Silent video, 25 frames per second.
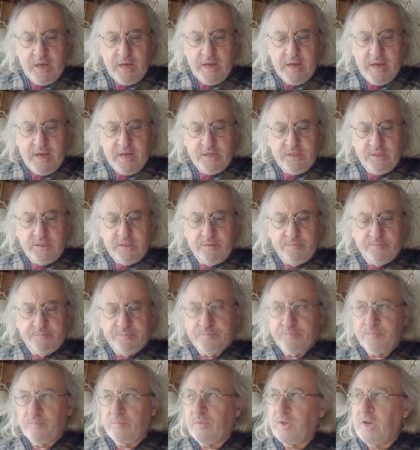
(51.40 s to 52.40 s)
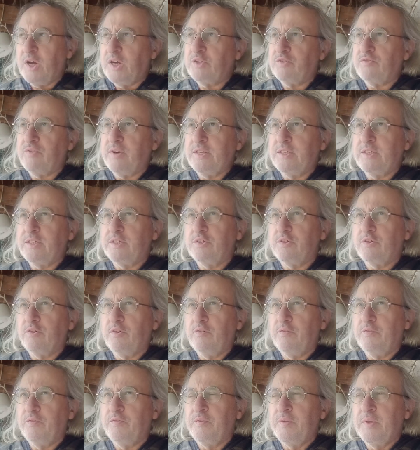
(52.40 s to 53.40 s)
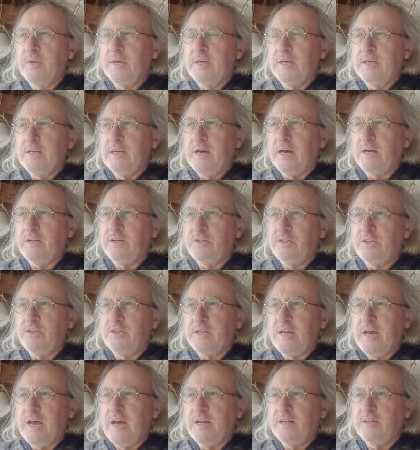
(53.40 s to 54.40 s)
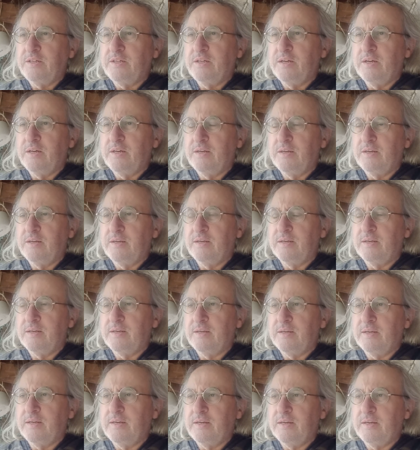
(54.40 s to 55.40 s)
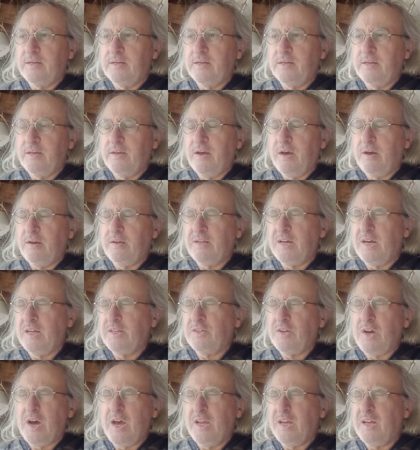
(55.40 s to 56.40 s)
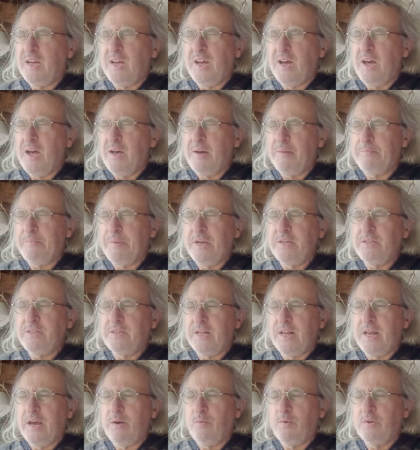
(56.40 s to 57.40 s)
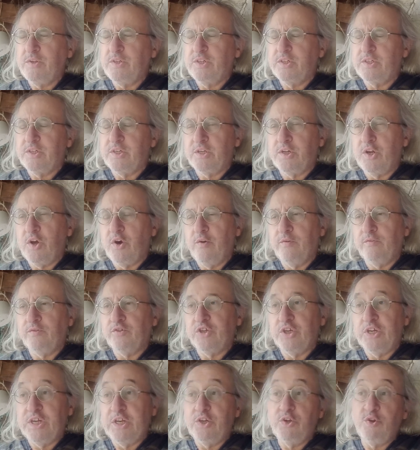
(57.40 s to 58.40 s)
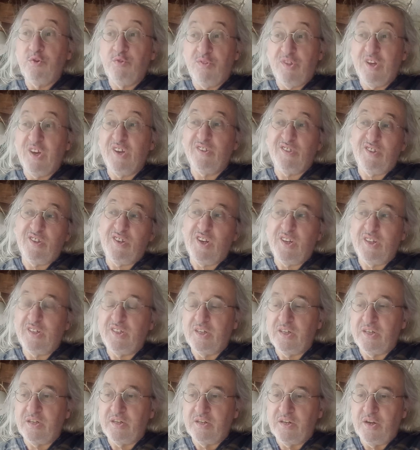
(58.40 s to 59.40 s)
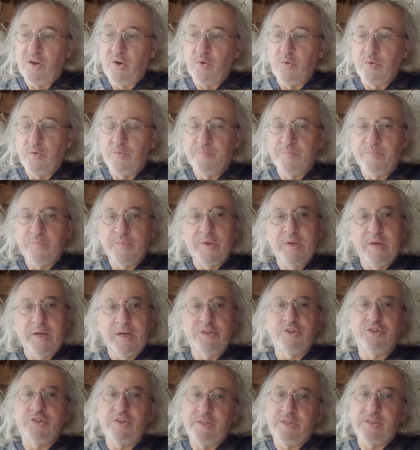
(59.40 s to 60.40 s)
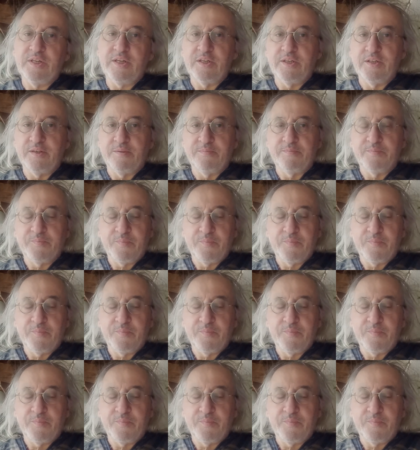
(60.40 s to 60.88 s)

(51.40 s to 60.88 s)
And I tried to sort of understand. I wanted to know if she knew things that I didn't know, and she did.